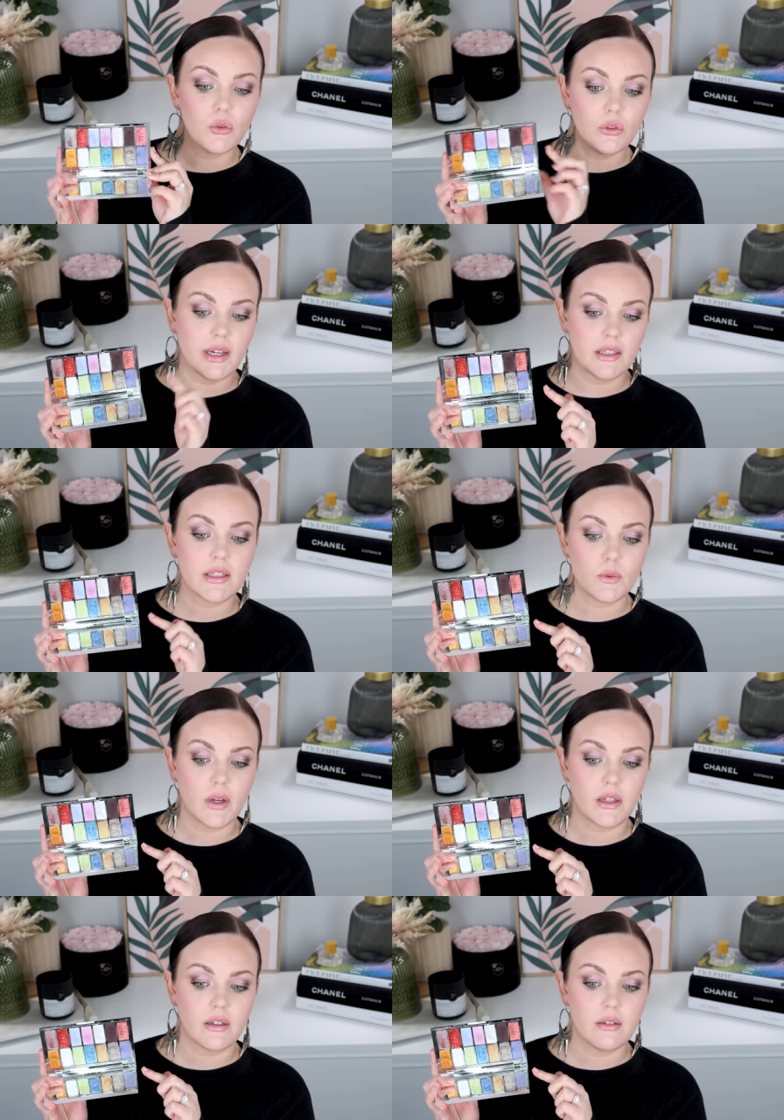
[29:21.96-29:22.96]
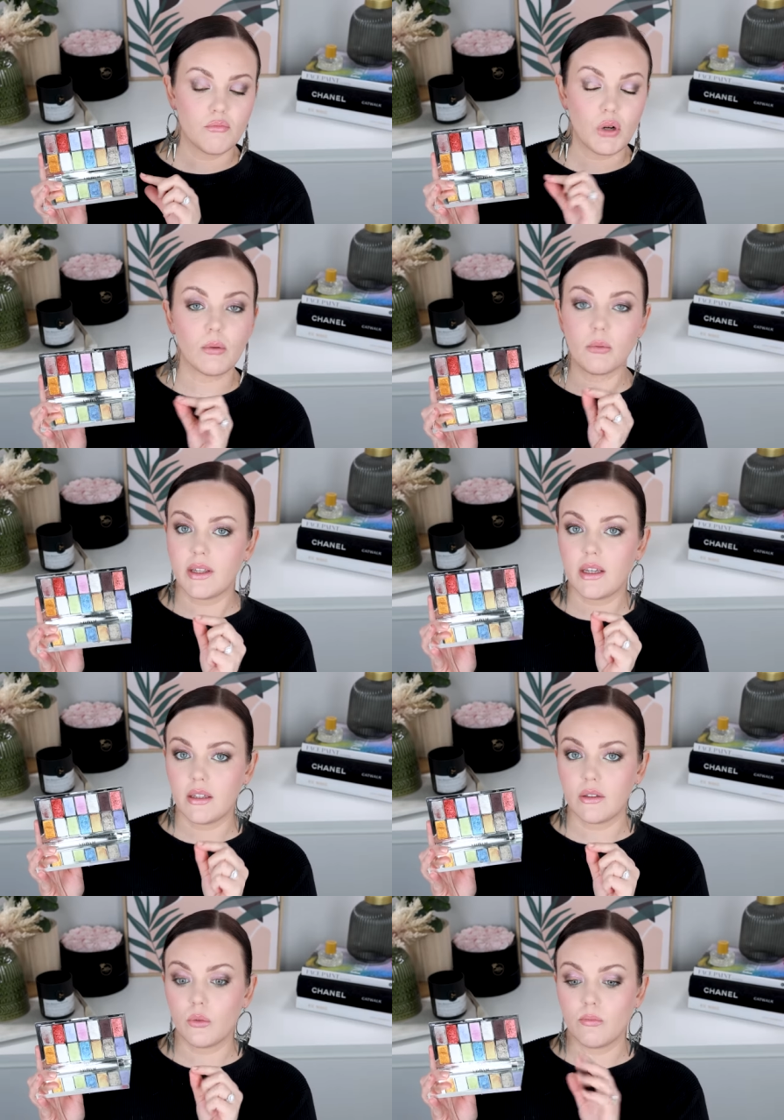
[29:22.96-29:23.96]
you'll like this one probably
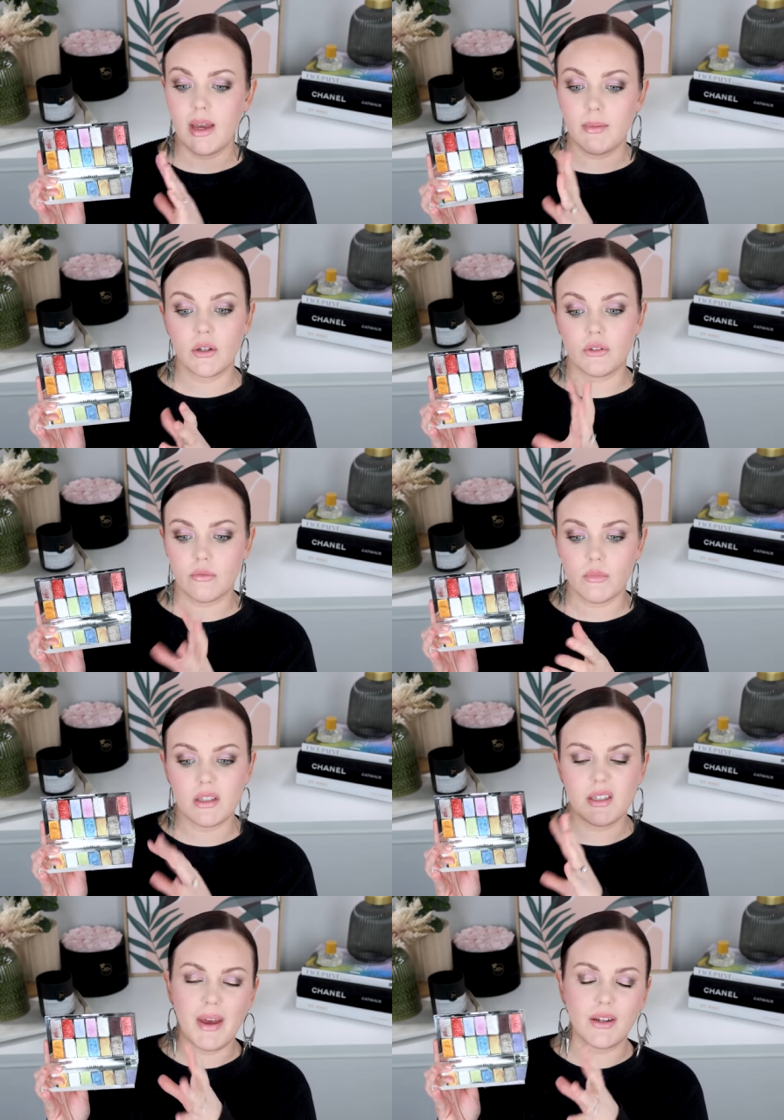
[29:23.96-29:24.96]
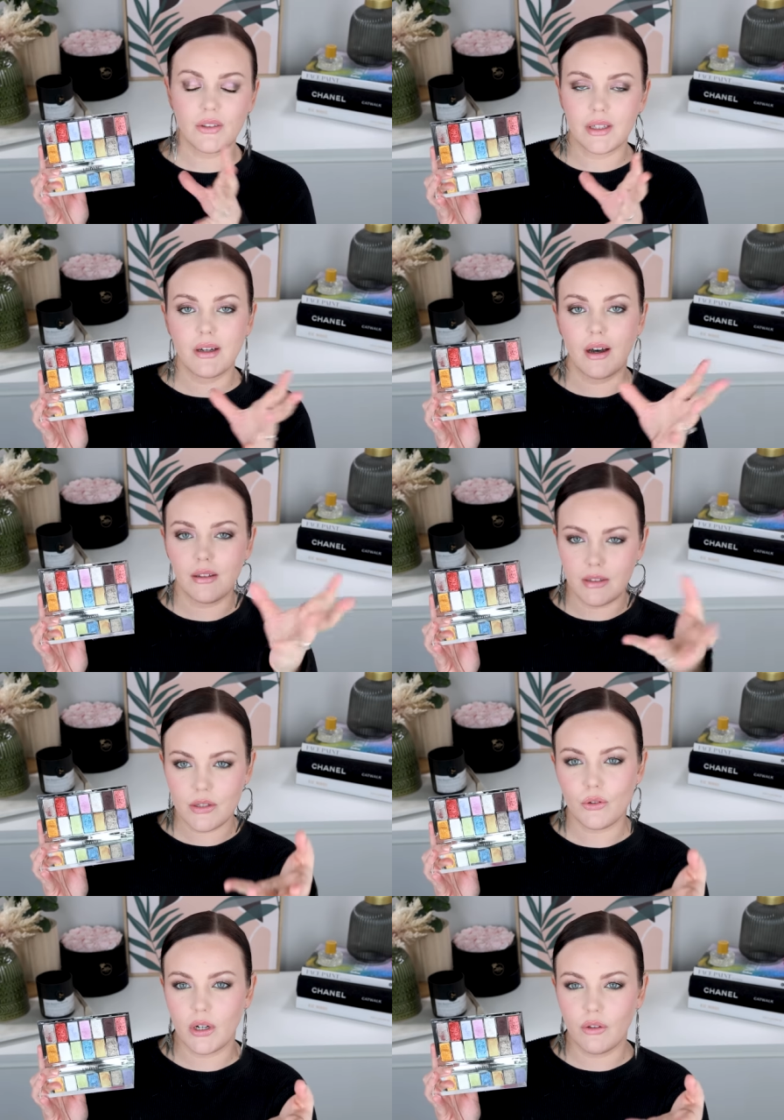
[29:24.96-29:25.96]
a little, maybe not, uh, depending on the color
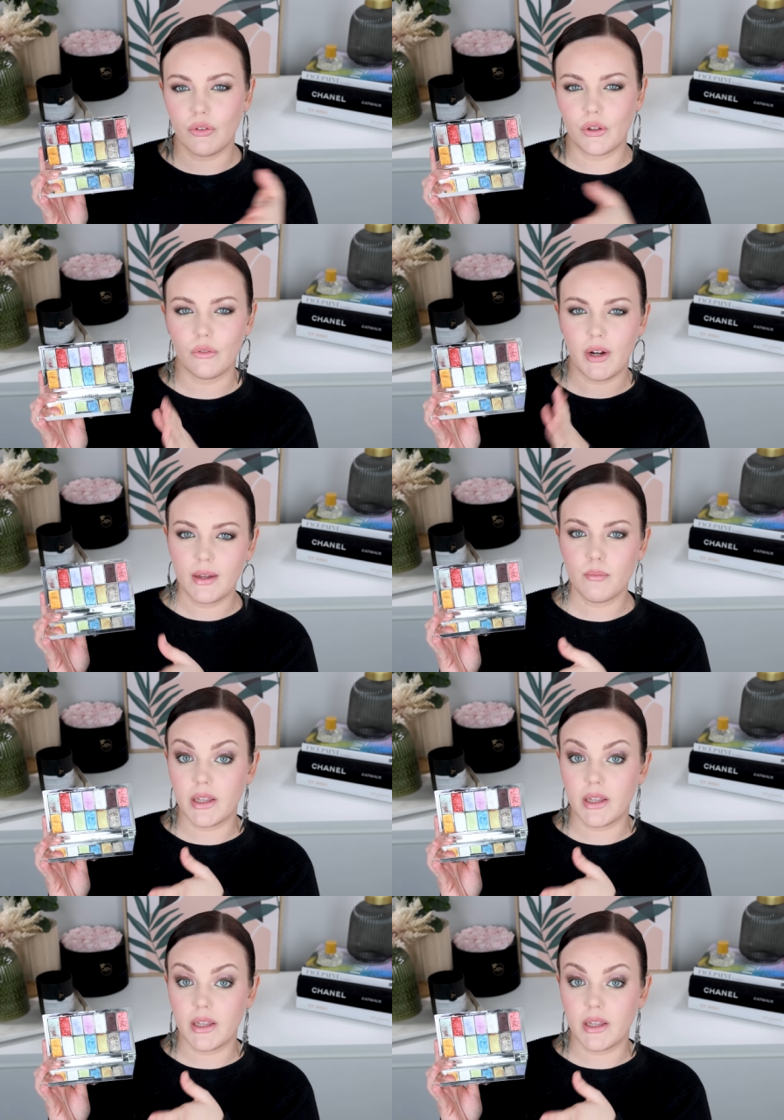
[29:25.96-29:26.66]
story for you, right?